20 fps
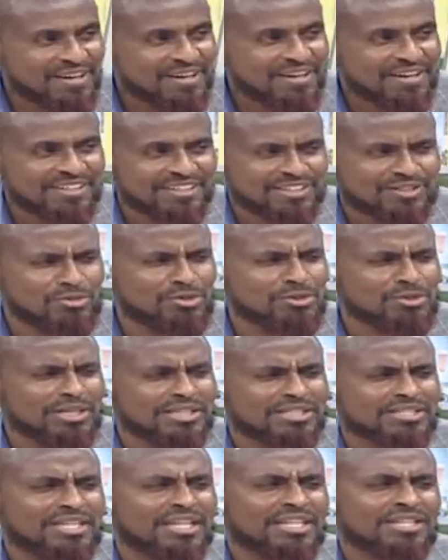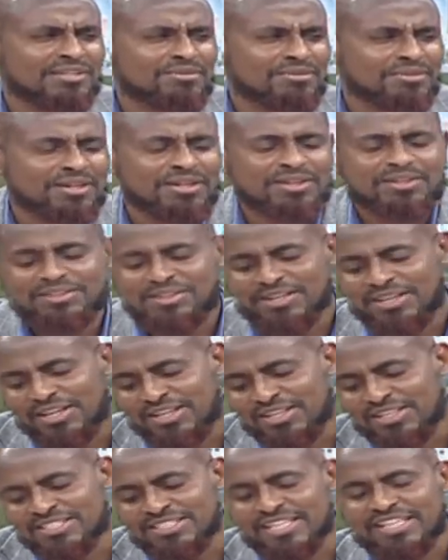He's good as dead. He's
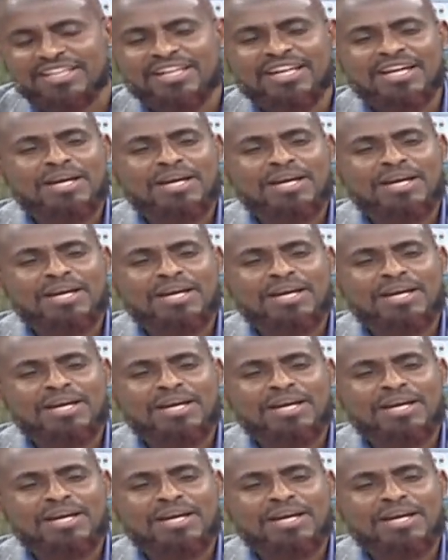dead.